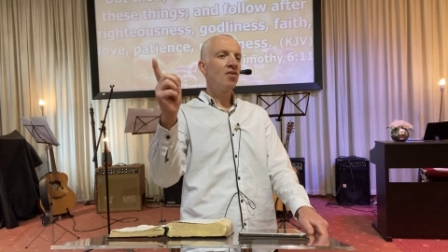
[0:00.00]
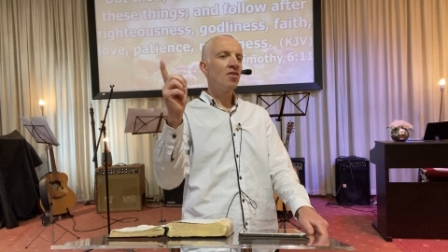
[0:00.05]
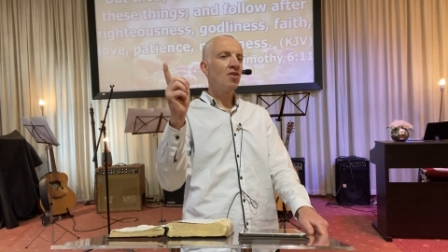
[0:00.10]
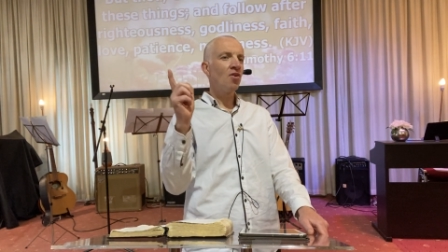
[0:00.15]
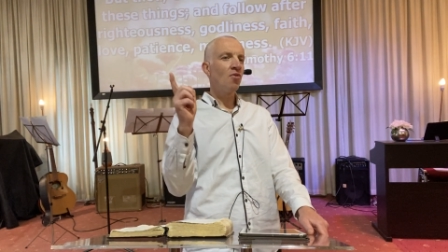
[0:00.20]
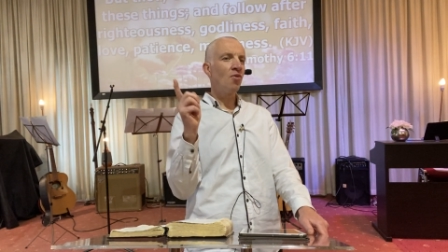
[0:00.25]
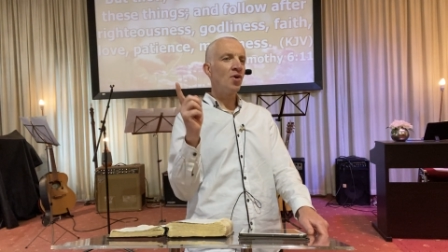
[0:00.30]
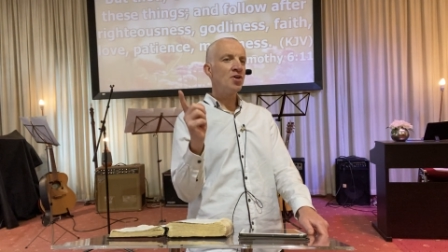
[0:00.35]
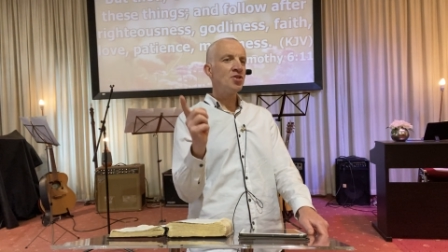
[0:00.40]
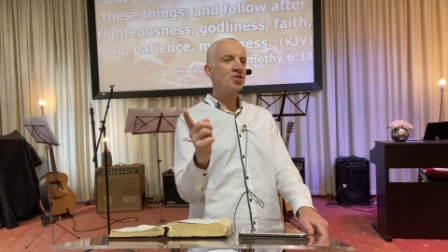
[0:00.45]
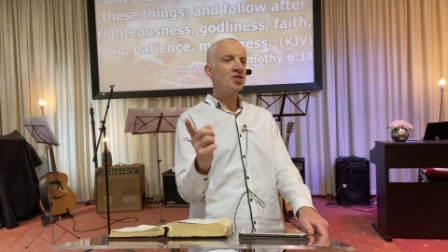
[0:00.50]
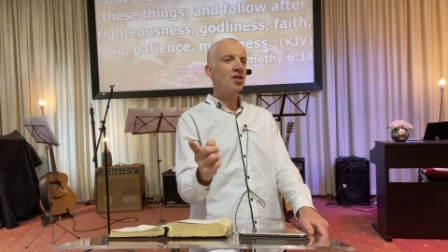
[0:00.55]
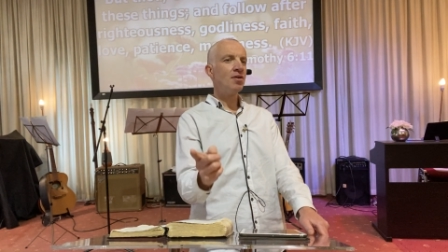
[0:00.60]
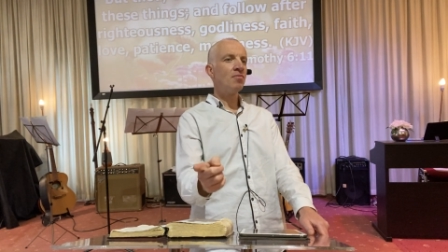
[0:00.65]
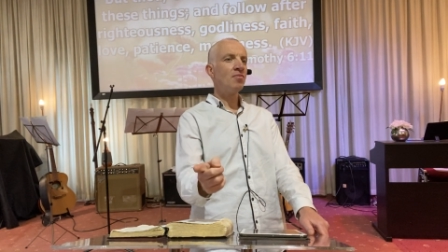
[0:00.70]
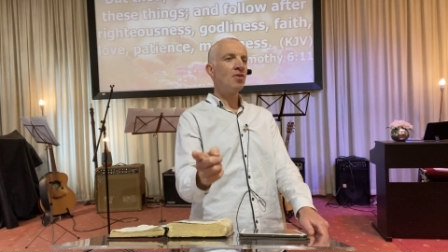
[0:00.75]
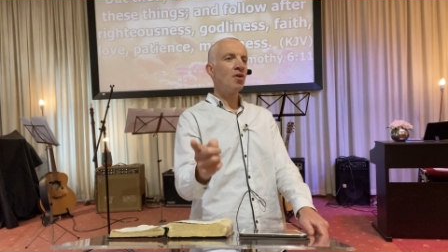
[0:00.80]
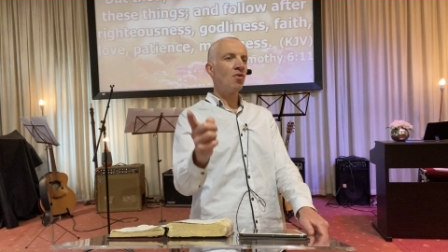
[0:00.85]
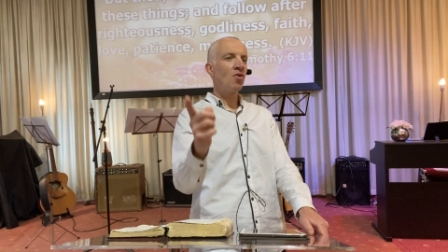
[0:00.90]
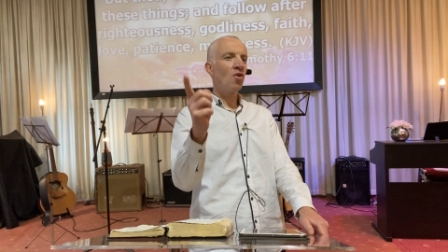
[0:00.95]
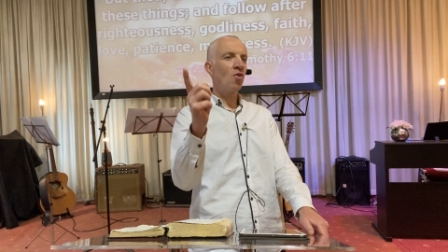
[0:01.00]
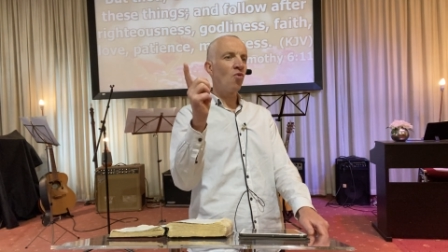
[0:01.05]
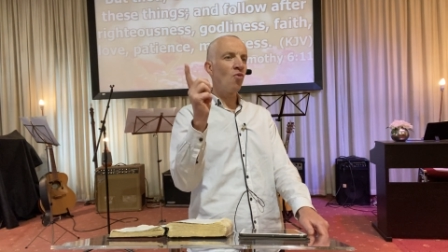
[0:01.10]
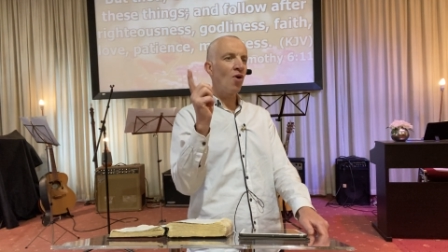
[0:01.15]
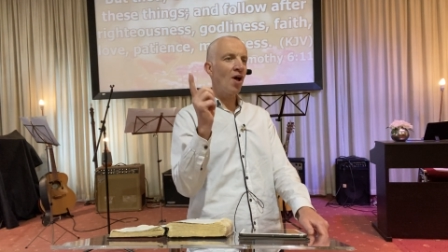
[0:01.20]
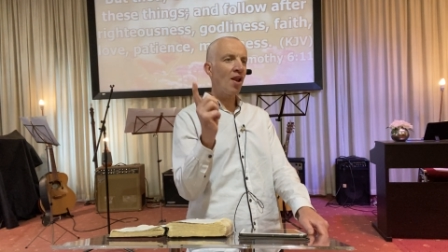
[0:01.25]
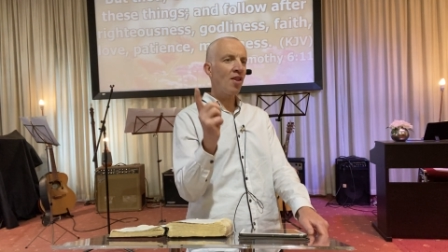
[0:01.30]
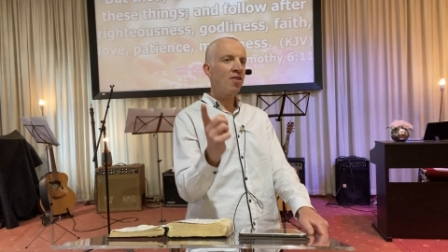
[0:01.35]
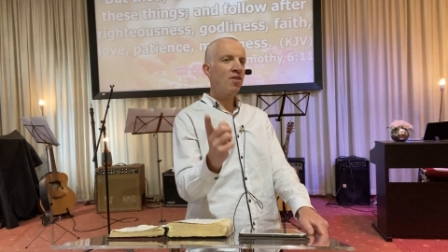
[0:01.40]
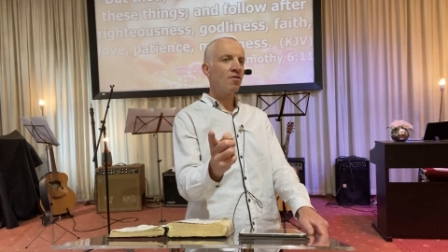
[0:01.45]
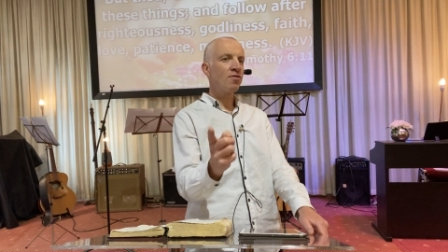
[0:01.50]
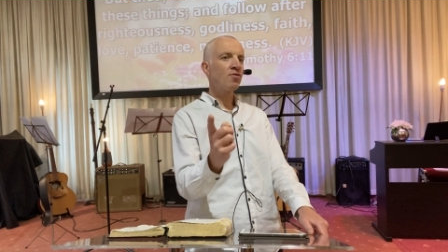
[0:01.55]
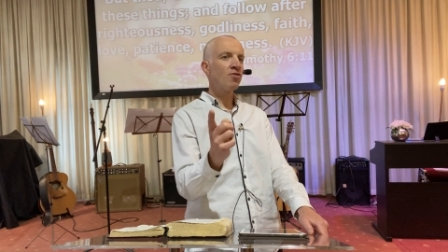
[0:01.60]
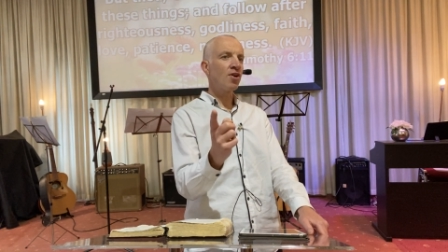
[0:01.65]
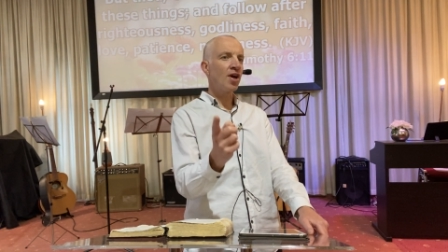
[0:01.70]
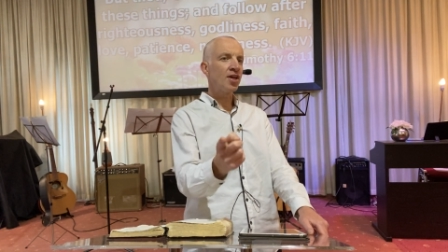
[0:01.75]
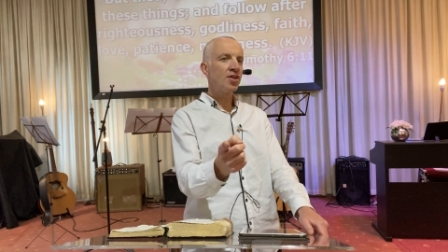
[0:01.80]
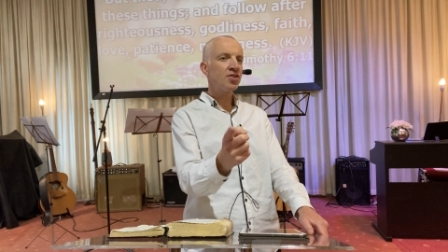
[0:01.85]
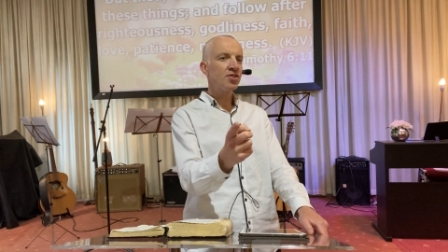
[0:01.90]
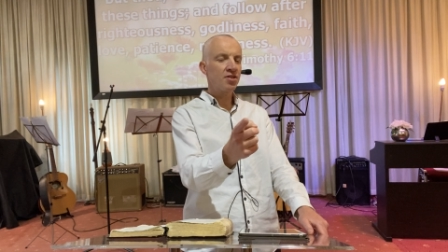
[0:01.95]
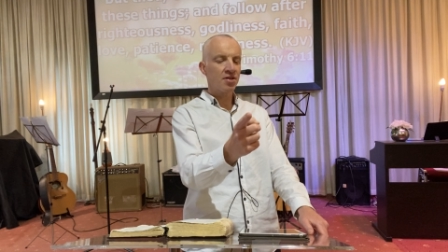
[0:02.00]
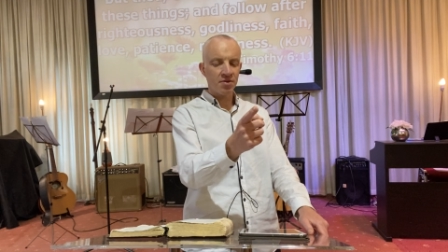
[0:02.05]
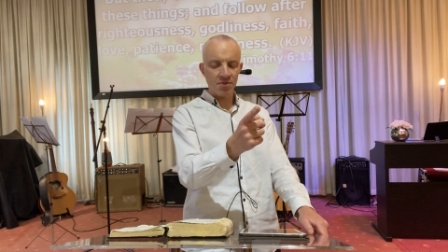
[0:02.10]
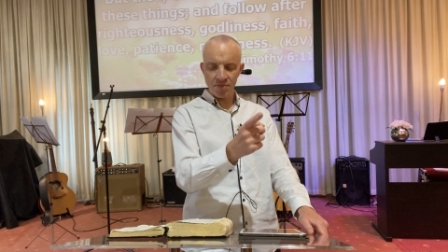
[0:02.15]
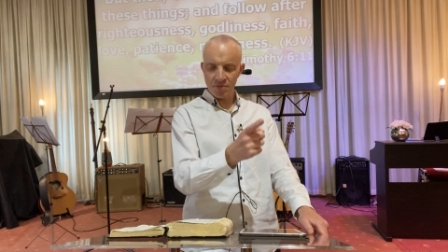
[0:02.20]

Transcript: the wisdom, the, the wealth of Christ.